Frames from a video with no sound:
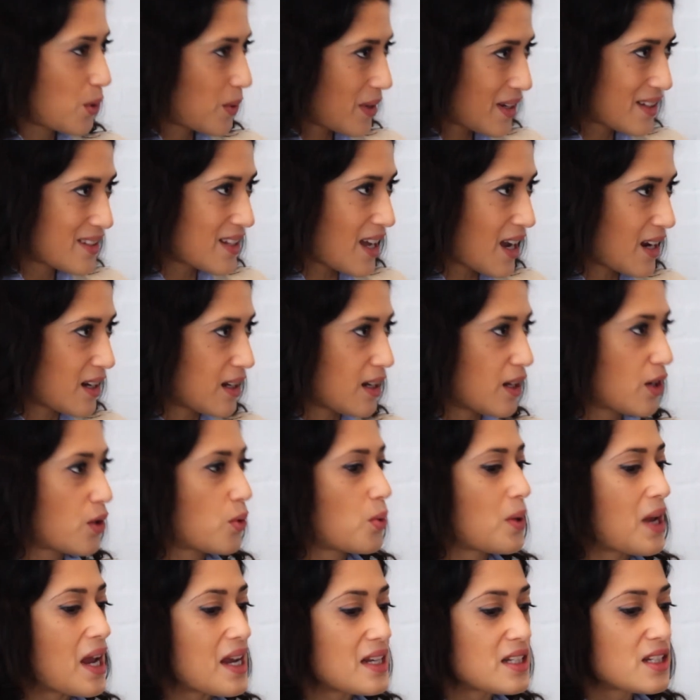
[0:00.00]
Exactly.
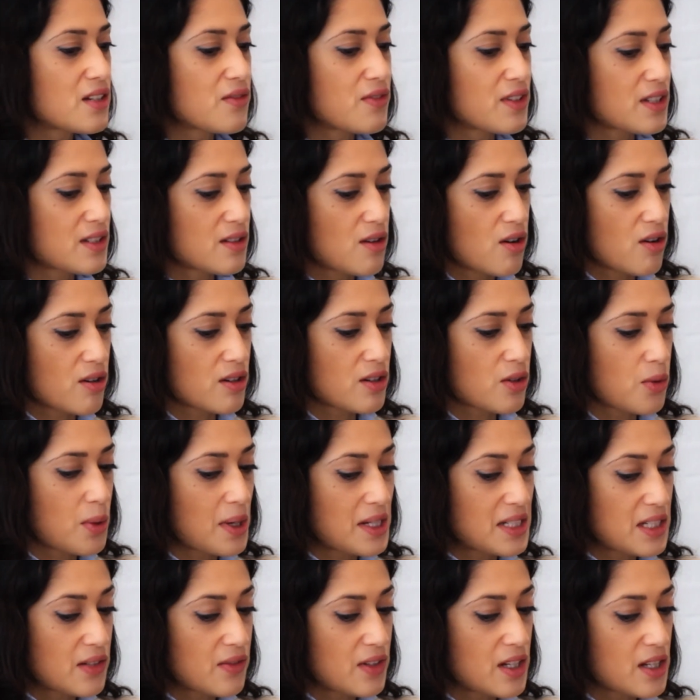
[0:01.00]
Creativity
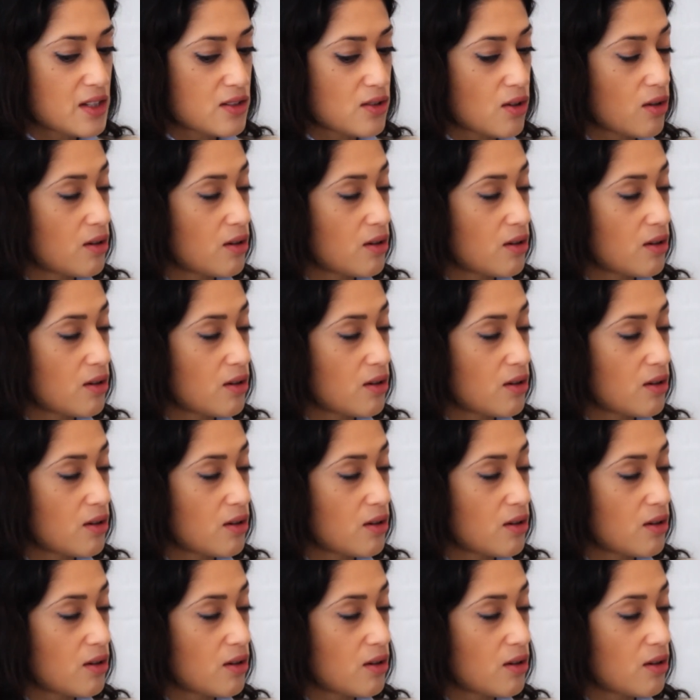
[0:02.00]
is